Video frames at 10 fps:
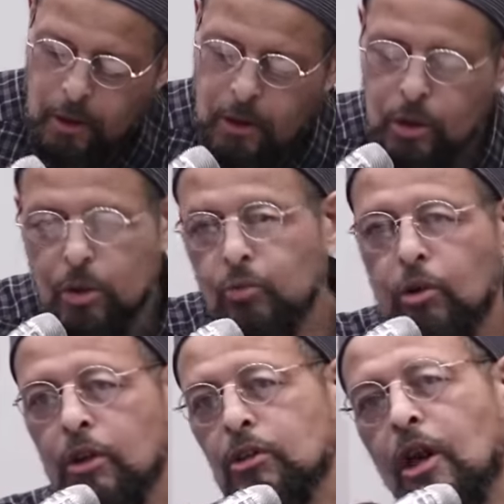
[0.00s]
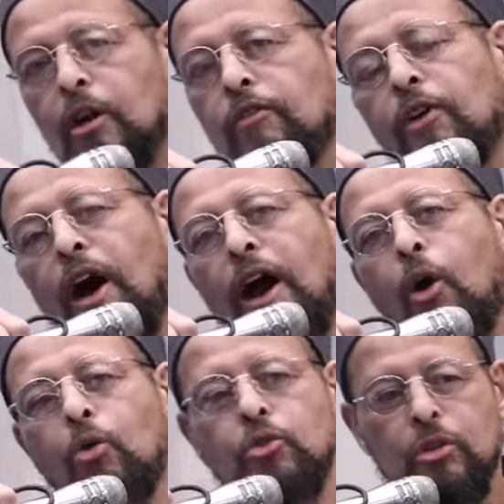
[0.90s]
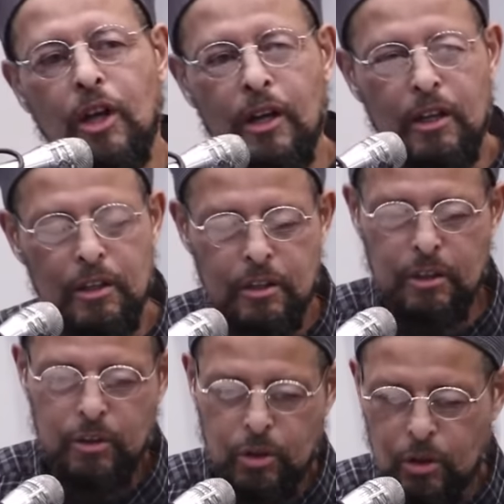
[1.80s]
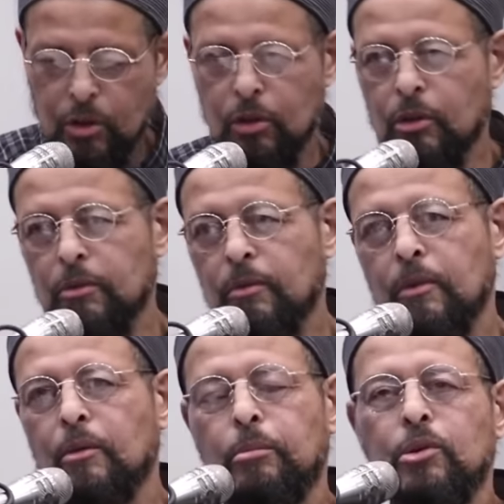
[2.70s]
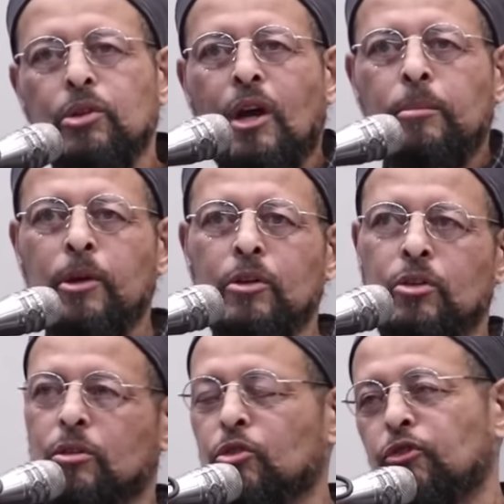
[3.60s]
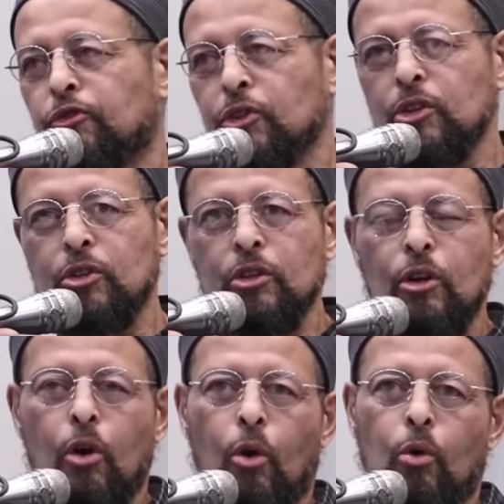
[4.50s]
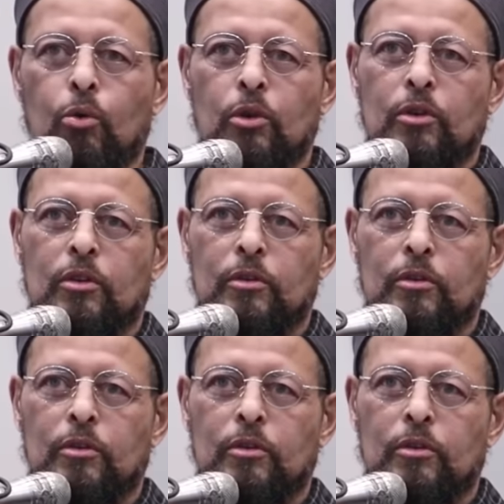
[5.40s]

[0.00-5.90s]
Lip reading: And she runs out of her house like in just her pajamas, it's freezing cold.